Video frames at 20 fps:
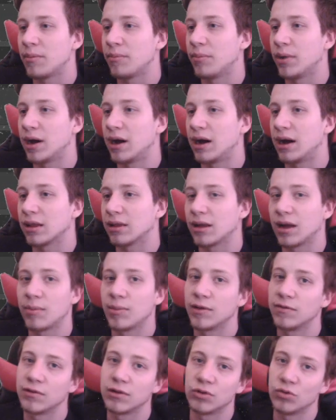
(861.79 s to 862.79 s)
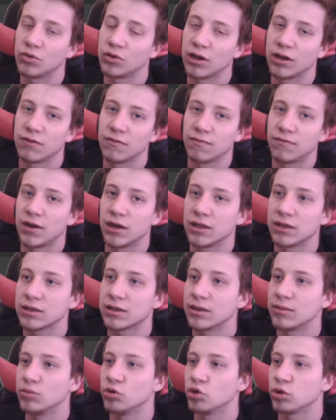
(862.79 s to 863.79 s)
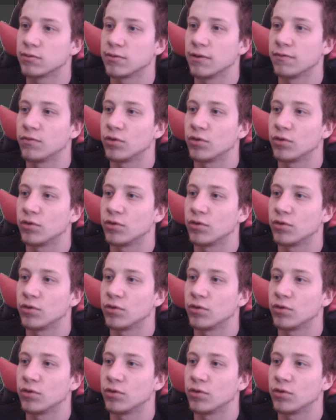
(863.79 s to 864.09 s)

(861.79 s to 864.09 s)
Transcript: but I believe that you can find some useful